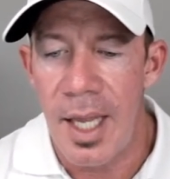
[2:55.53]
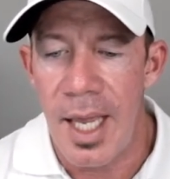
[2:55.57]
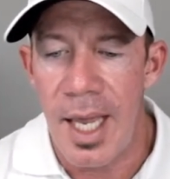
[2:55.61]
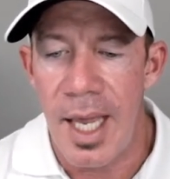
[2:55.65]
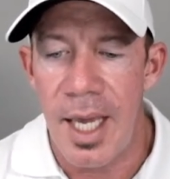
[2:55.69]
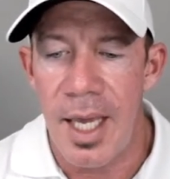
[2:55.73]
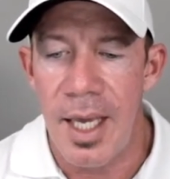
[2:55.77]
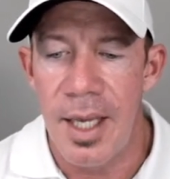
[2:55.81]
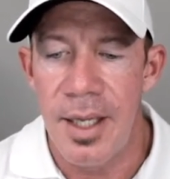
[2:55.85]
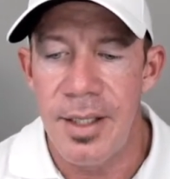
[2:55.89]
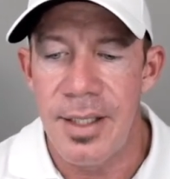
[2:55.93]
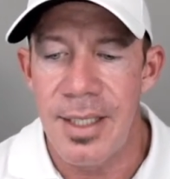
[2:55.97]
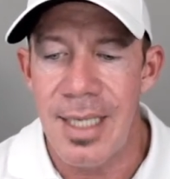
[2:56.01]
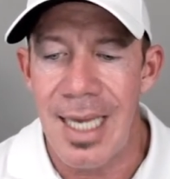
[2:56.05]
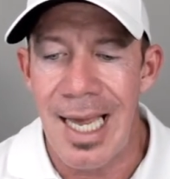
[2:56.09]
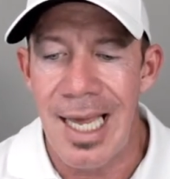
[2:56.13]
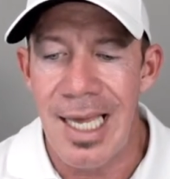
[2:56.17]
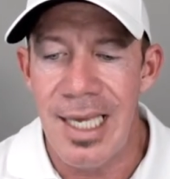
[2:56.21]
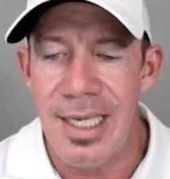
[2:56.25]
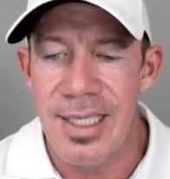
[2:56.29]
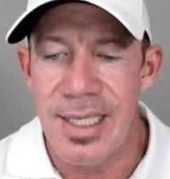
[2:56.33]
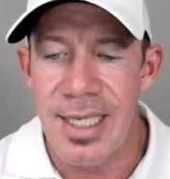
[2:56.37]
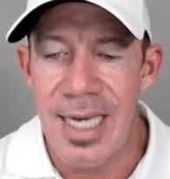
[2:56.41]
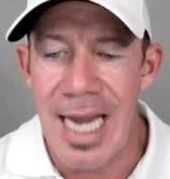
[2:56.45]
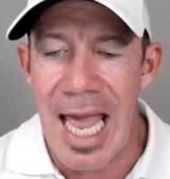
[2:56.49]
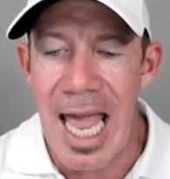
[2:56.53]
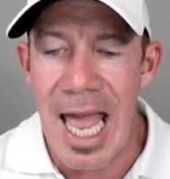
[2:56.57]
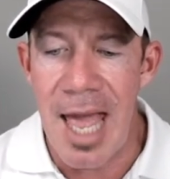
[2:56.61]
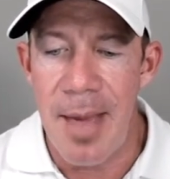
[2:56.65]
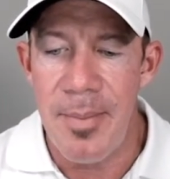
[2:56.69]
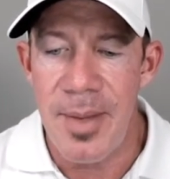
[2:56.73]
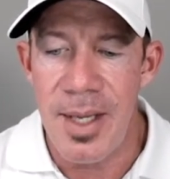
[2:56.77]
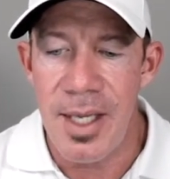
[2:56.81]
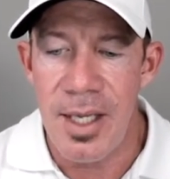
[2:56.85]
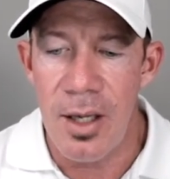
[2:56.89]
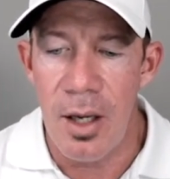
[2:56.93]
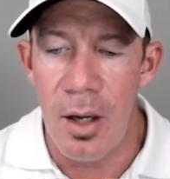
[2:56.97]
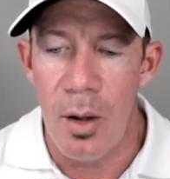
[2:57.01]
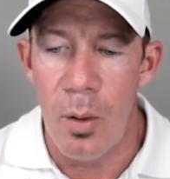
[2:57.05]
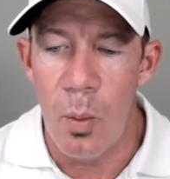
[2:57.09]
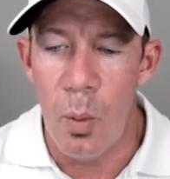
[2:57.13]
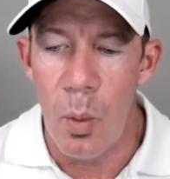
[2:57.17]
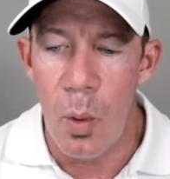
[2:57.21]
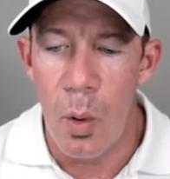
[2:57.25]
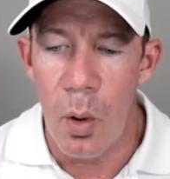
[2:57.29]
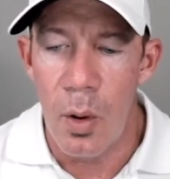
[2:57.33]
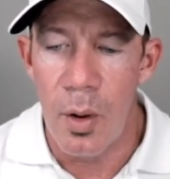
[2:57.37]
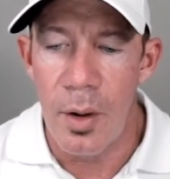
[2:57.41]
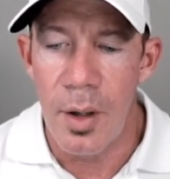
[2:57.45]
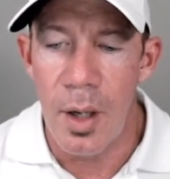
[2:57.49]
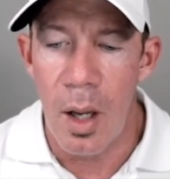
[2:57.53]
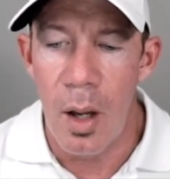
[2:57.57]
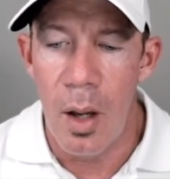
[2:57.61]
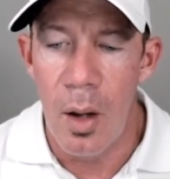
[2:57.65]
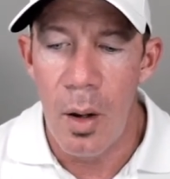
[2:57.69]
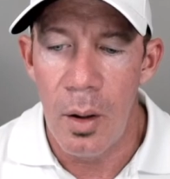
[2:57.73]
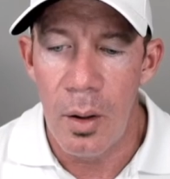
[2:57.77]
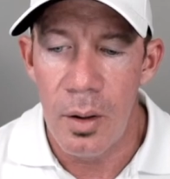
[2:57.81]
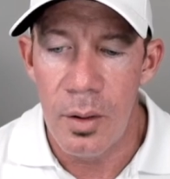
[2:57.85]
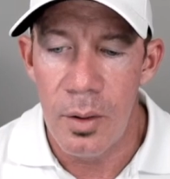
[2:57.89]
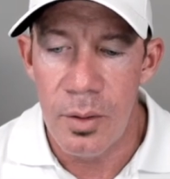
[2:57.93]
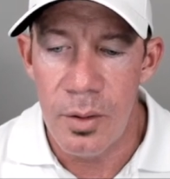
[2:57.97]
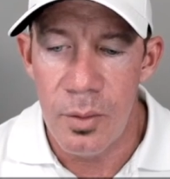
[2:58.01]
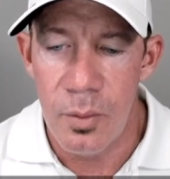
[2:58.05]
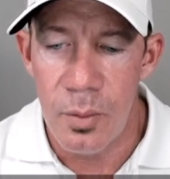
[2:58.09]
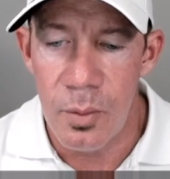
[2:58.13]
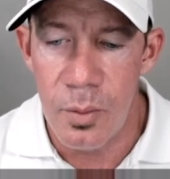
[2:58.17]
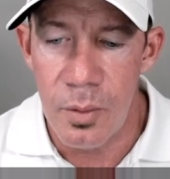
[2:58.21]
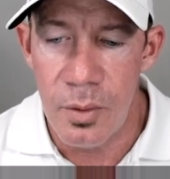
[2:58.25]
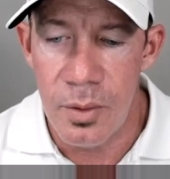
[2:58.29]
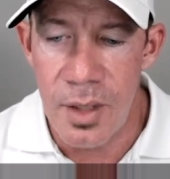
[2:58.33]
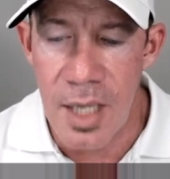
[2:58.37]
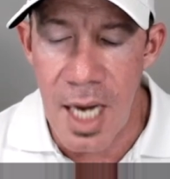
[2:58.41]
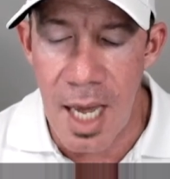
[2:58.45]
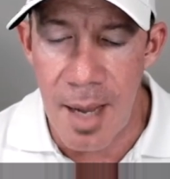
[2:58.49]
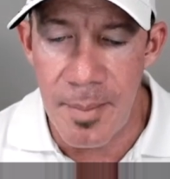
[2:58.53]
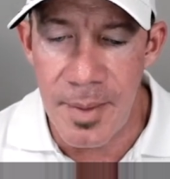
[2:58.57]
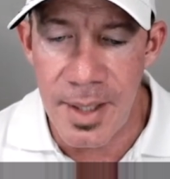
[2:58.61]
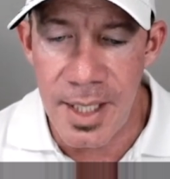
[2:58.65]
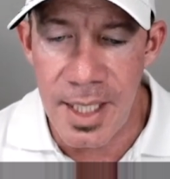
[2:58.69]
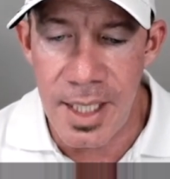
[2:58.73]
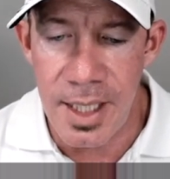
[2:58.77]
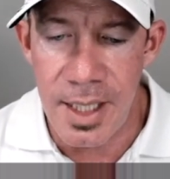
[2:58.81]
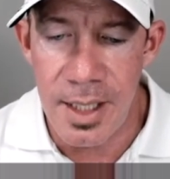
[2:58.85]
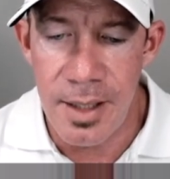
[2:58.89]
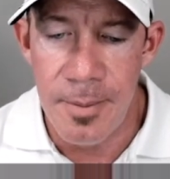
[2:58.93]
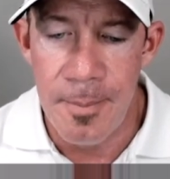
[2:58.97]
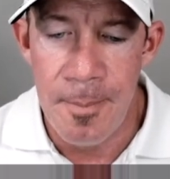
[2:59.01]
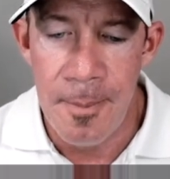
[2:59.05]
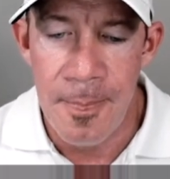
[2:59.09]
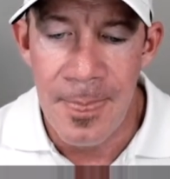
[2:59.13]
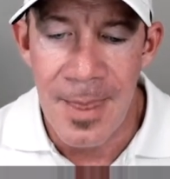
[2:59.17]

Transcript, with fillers: and he's an Emmy Award nominee.